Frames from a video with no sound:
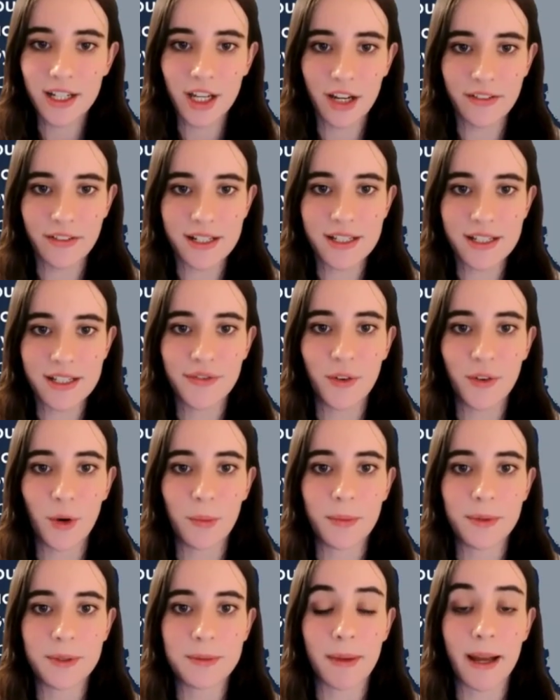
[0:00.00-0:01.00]
currents
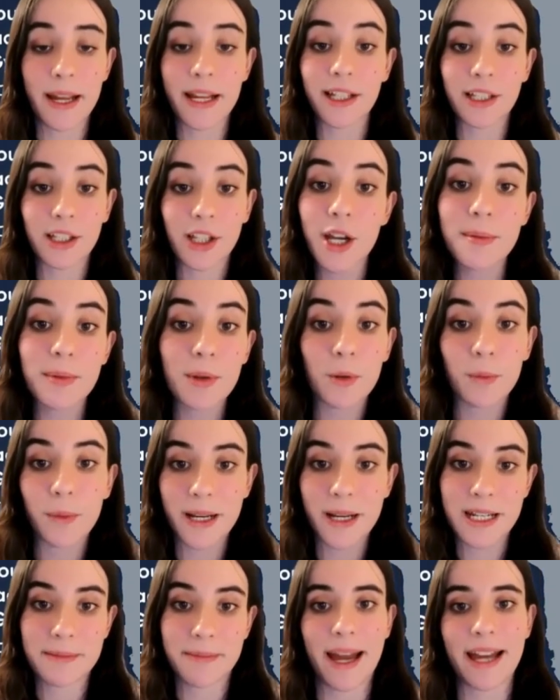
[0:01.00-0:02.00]
formed by global
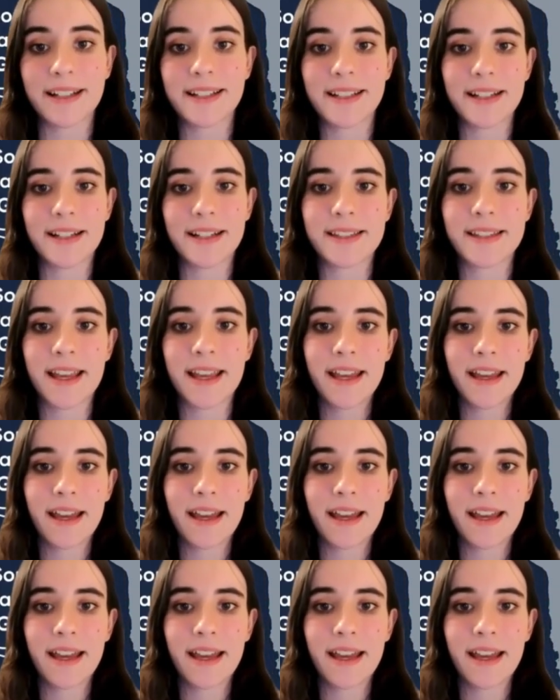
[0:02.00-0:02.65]
wind patterns